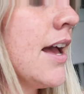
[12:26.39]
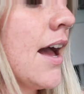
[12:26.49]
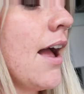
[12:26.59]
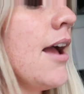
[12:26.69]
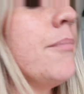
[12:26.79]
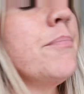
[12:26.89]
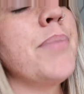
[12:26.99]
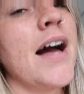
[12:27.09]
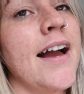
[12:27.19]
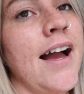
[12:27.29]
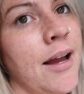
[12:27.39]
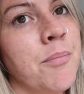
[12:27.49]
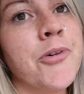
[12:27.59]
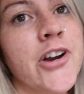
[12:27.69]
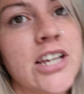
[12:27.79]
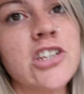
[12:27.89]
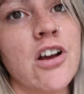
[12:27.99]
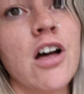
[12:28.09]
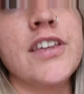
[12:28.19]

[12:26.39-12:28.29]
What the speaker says: But I'm pretty sure